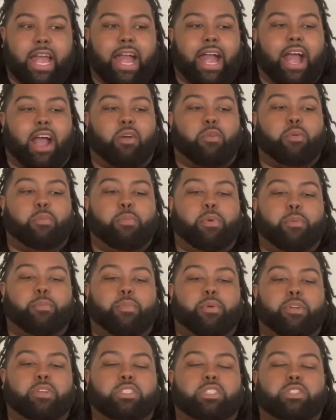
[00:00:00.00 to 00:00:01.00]
I
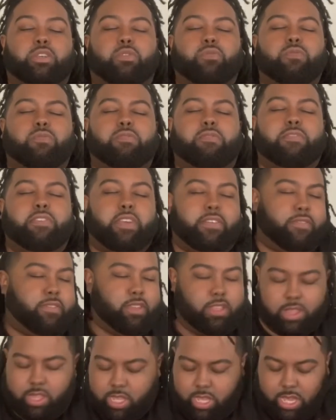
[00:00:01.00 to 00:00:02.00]
remember so
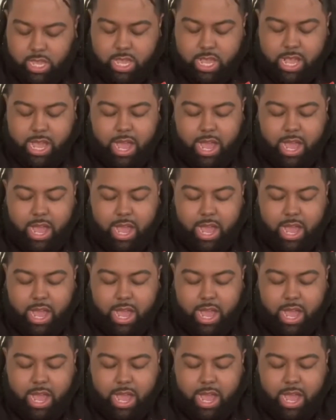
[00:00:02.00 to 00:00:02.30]
vividly.